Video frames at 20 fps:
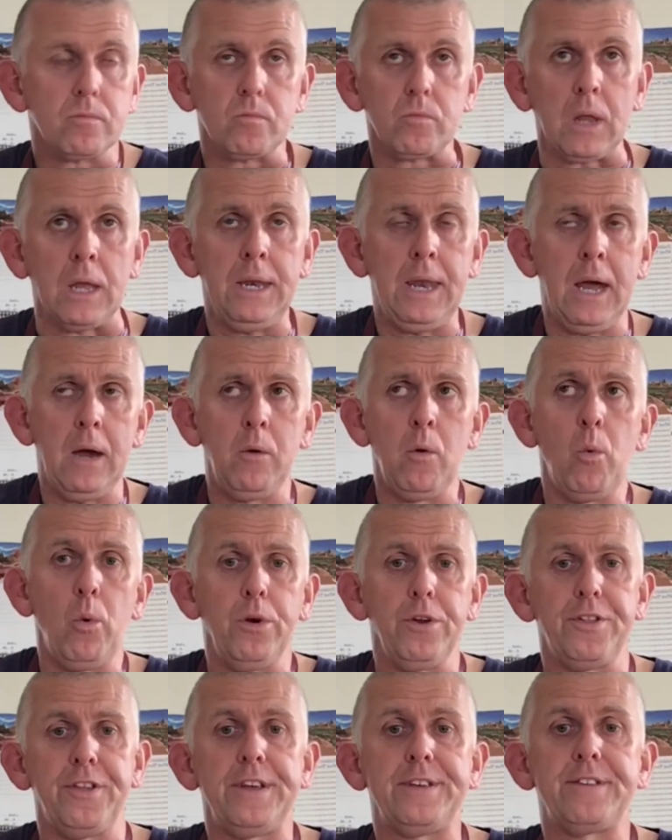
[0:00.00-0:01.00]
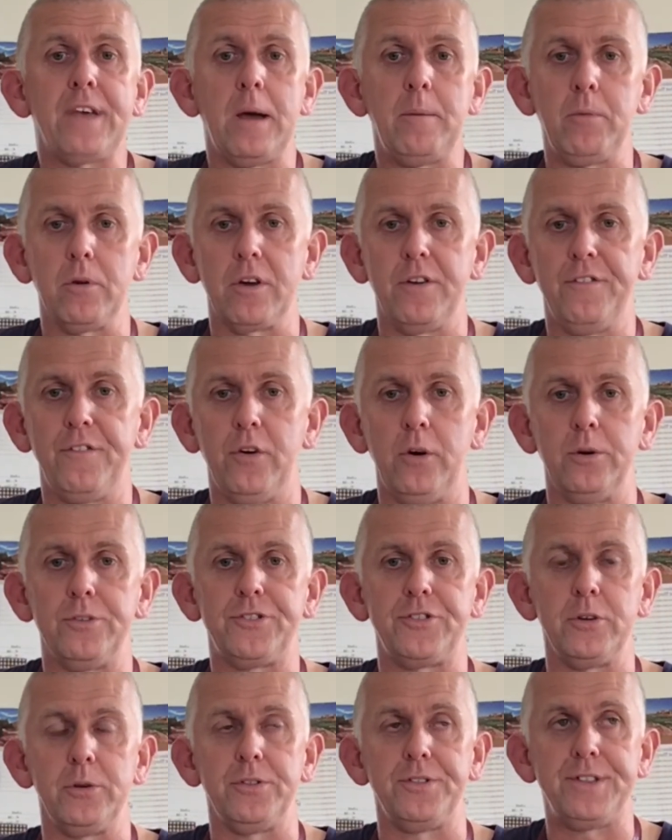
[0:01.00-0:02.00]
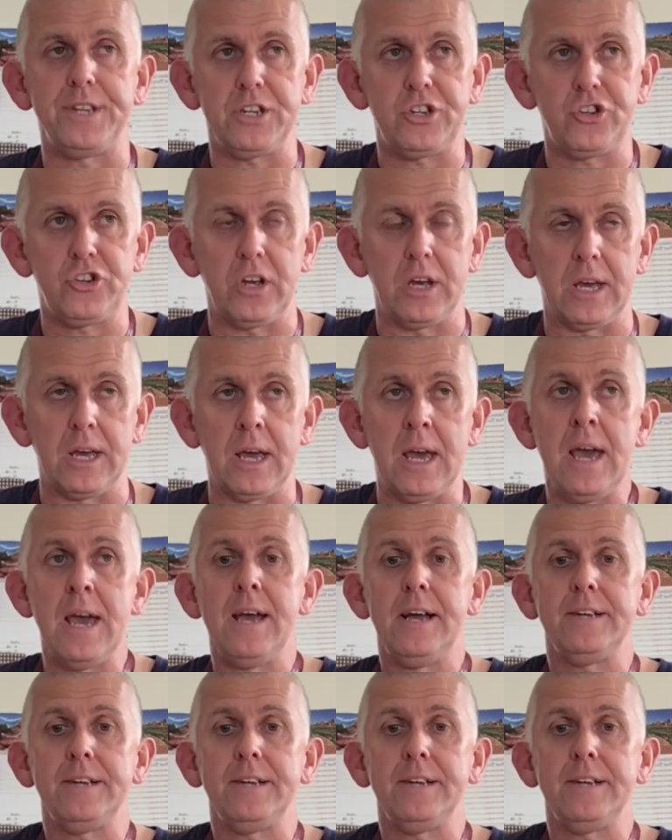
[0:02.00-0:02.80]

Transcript: Now, one of the things I'm looking forward to this year is